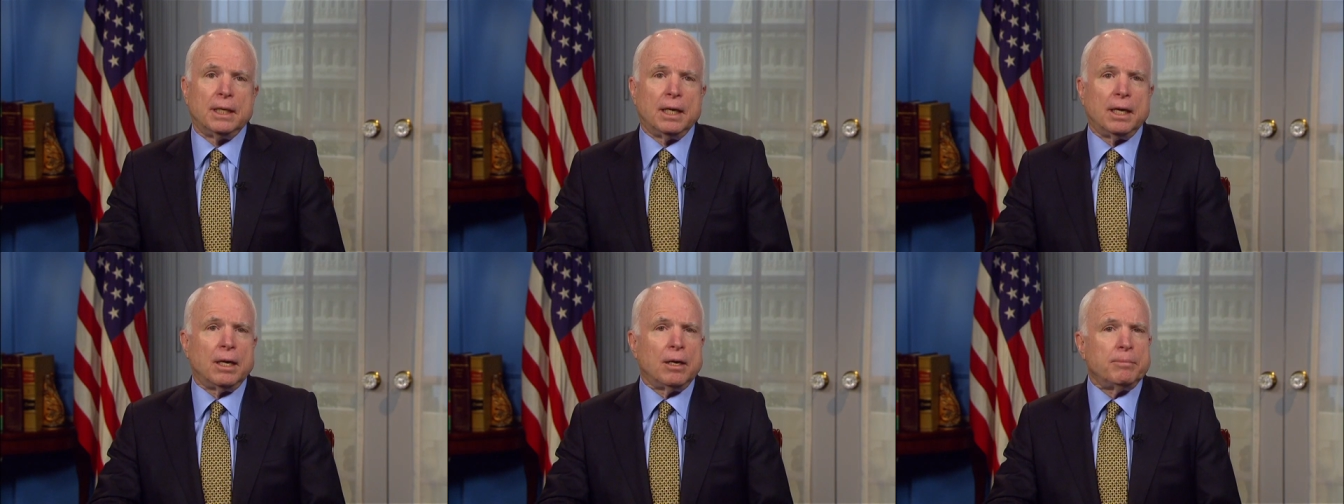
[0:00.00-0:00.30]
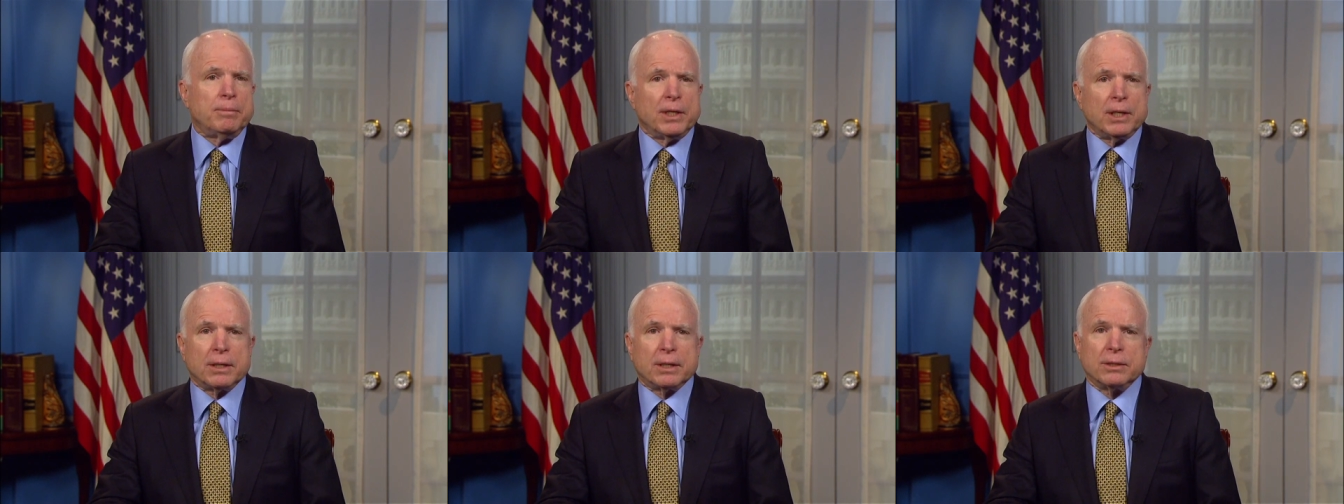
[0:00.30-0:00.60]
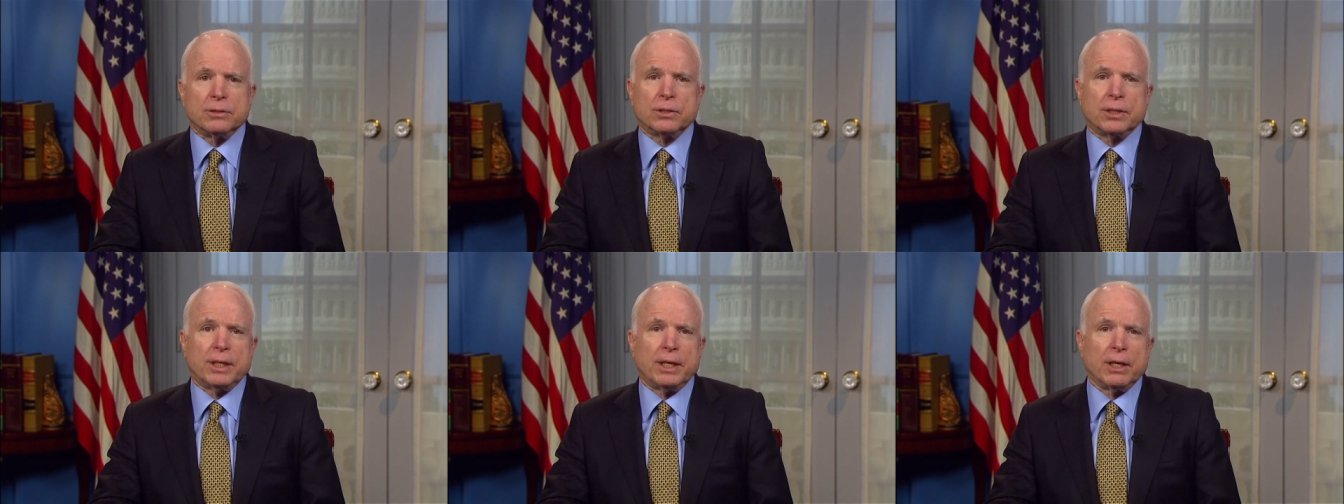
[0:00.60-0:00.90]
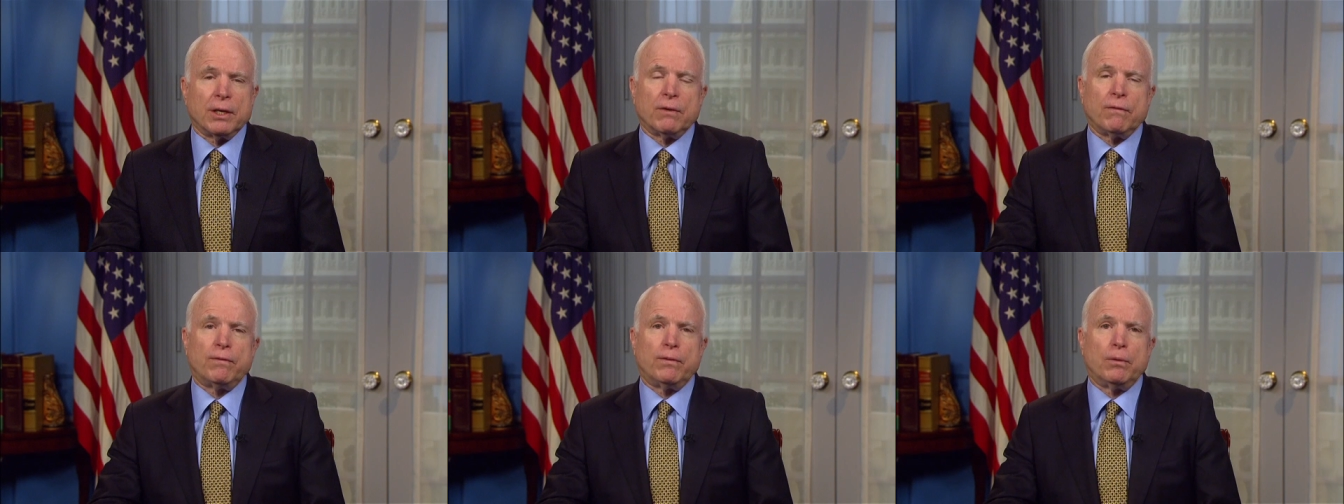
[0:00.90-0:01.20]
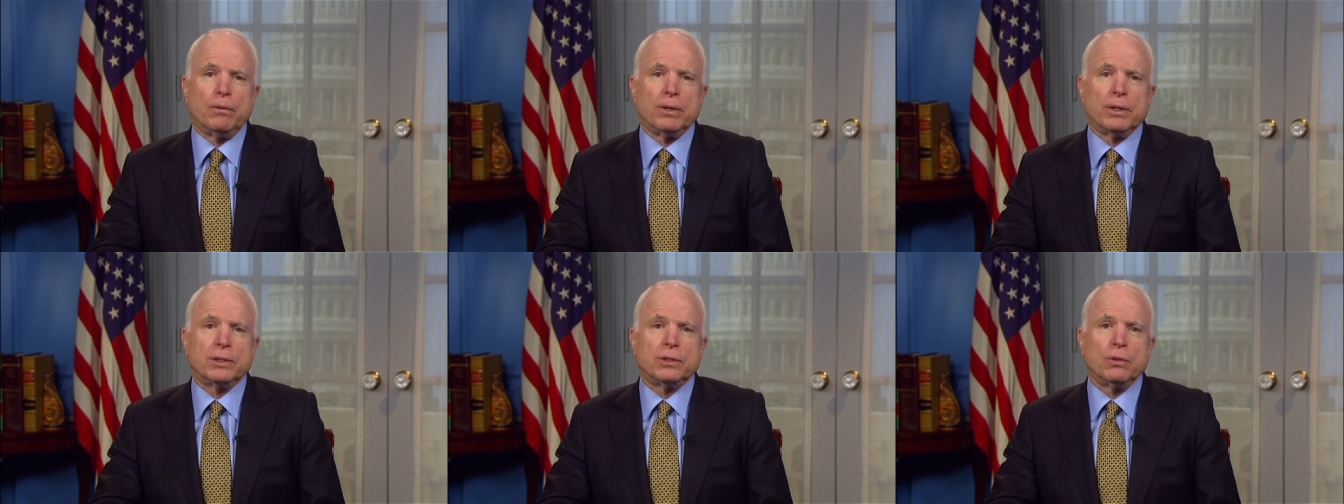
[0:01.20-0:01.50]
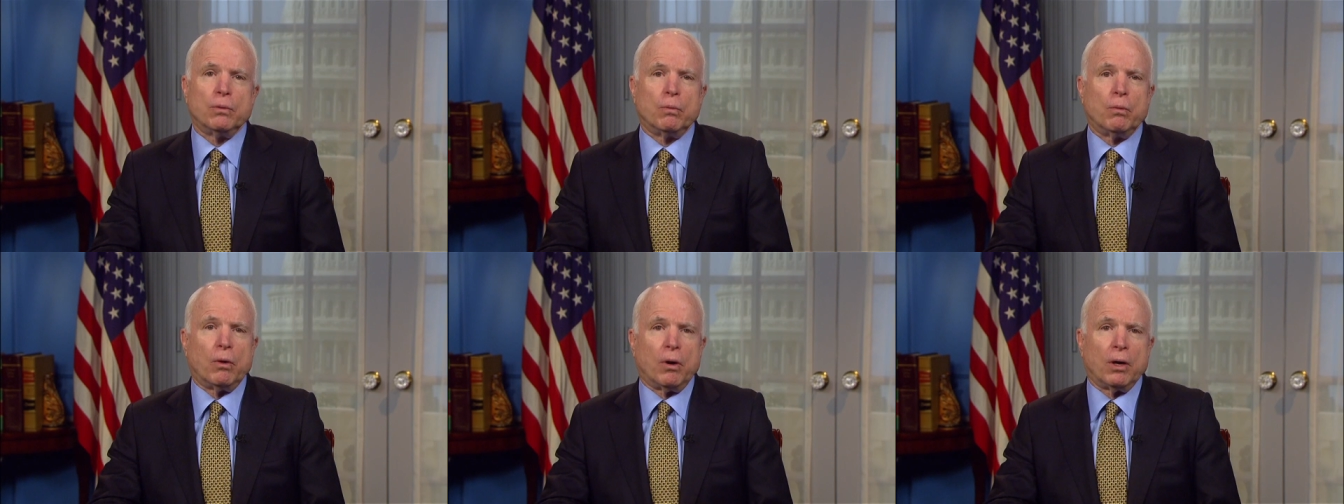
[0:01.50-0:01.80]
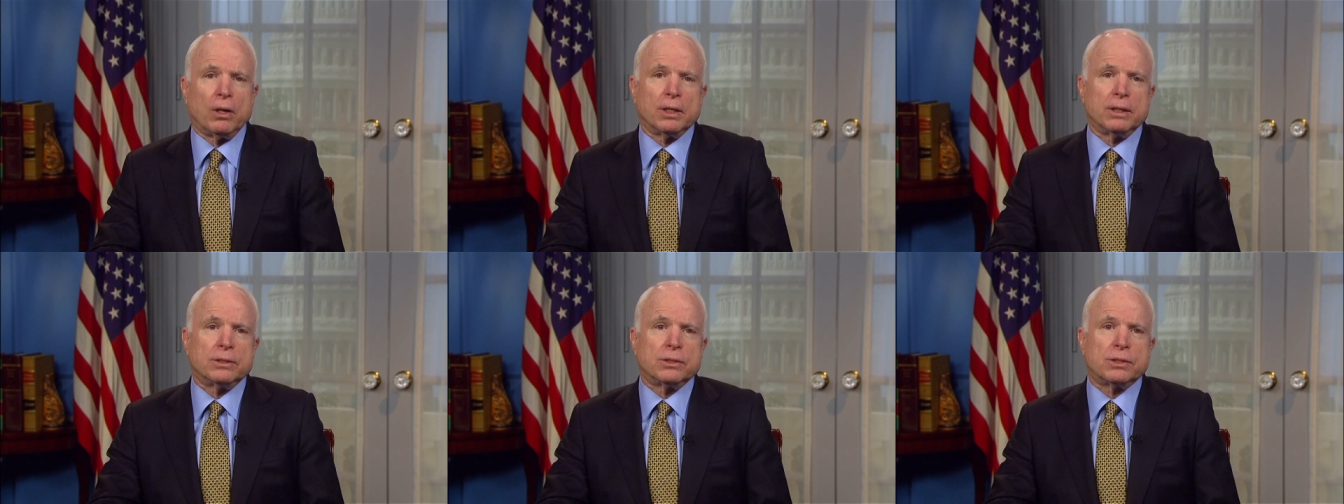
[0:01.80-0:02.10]
Americans can't afford to
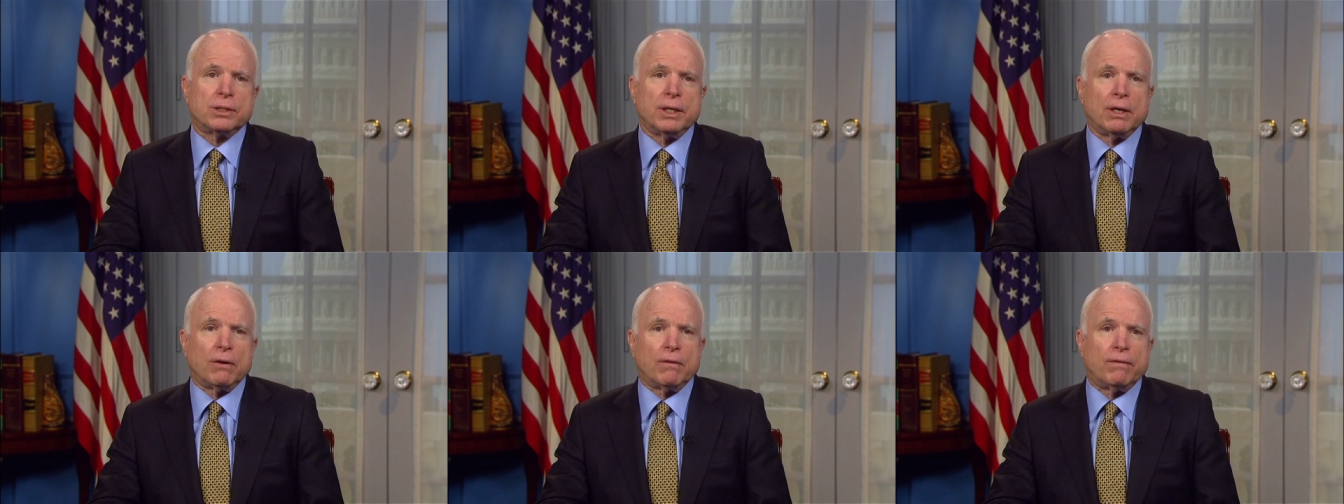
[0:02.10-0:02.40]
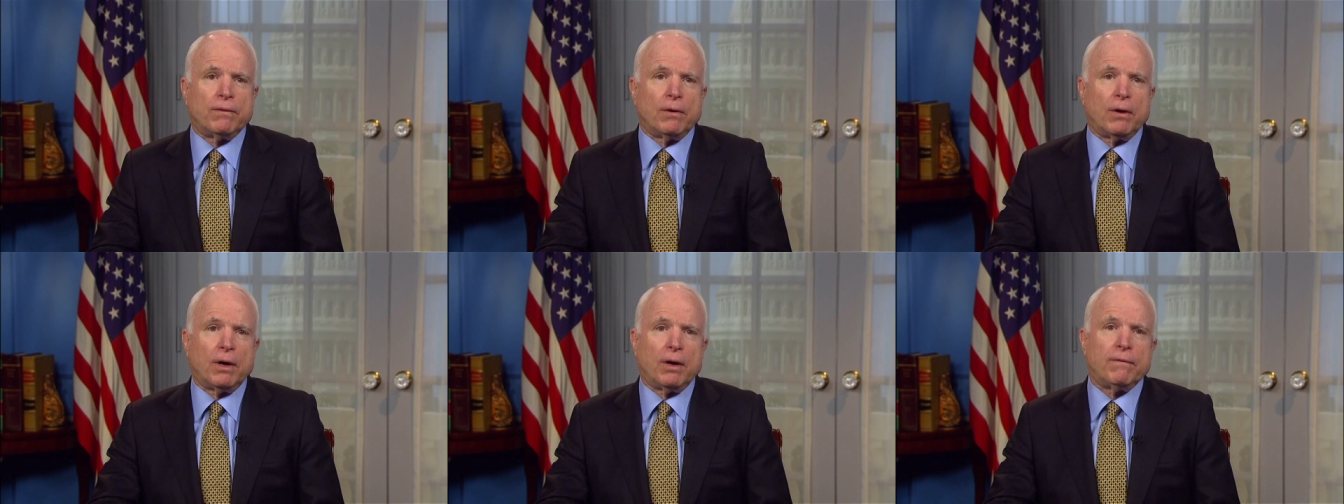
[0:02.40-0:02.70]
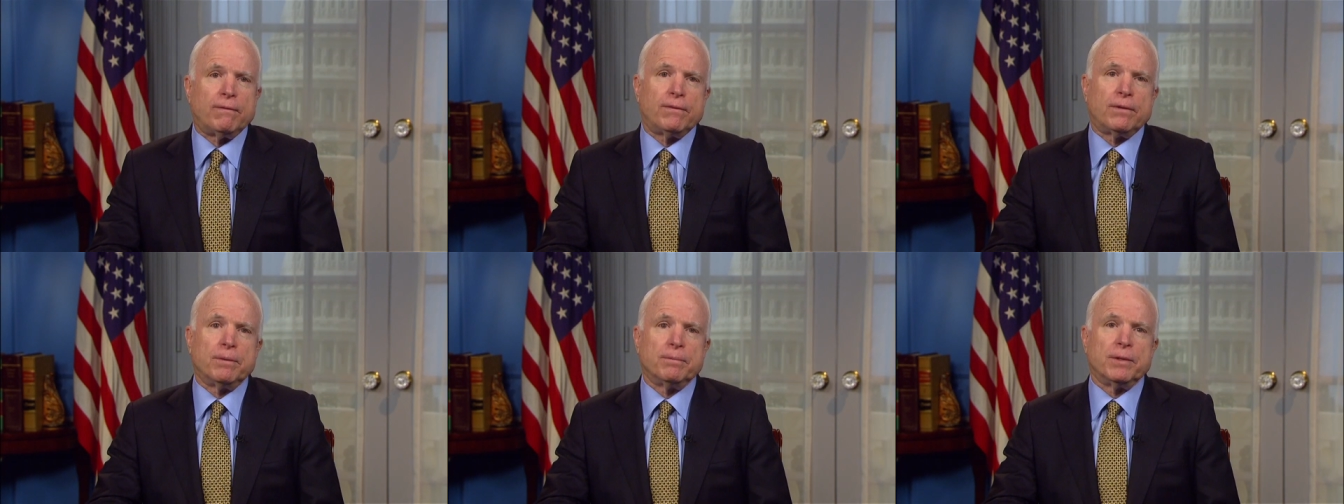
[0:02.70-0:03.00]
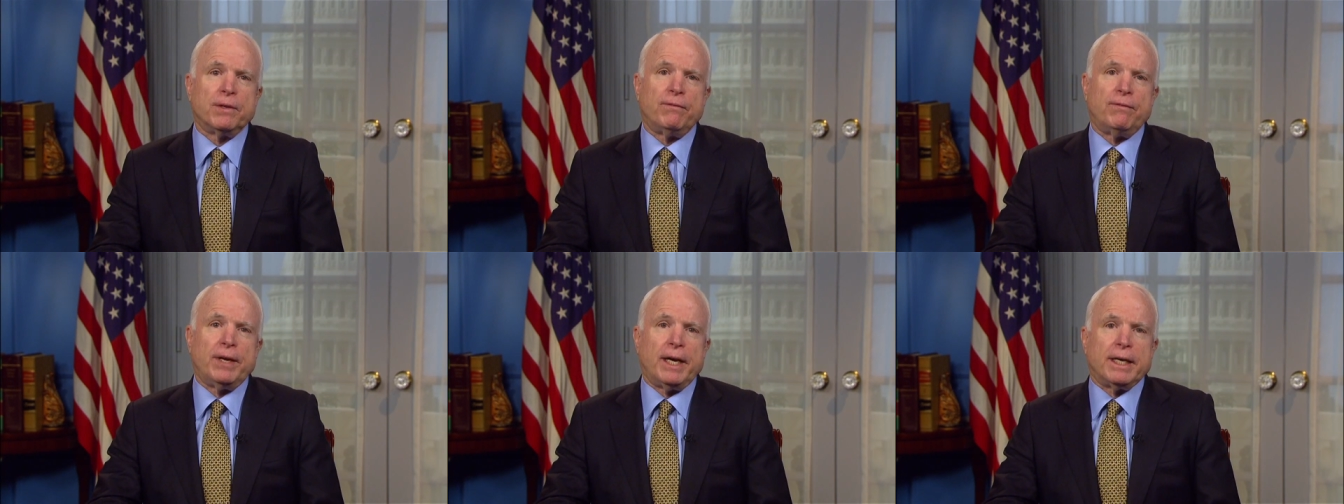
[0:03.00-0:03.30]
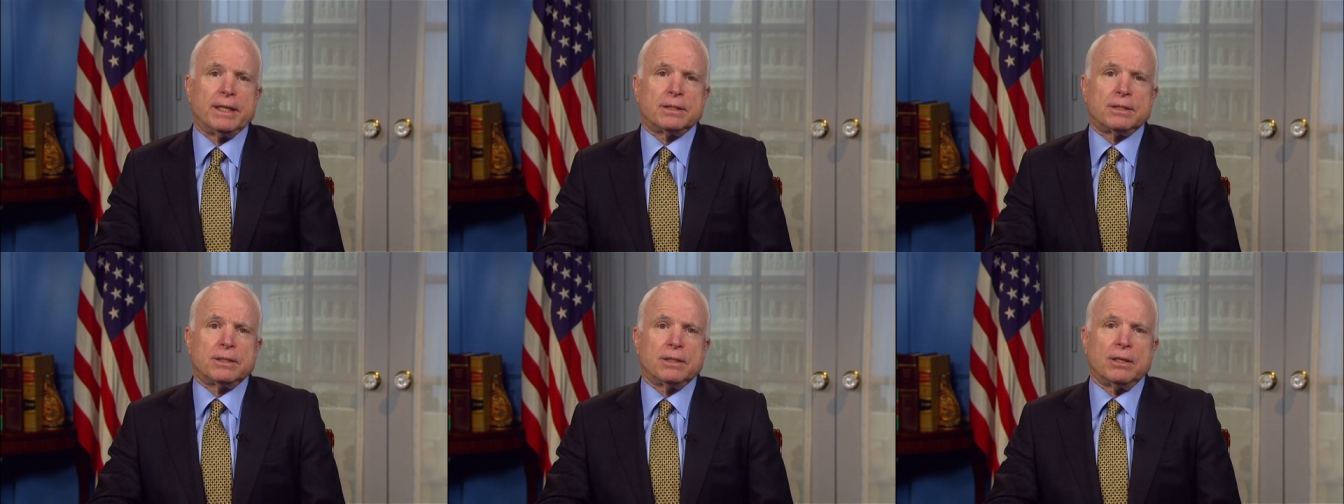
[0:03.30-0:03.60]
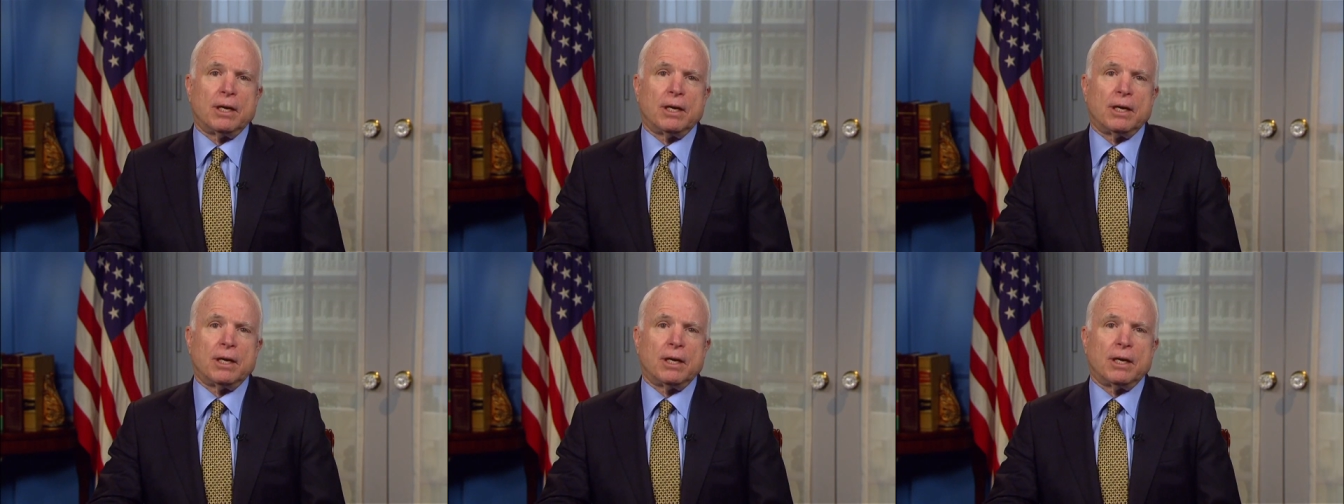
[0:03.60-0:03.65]
wall itself off from the vast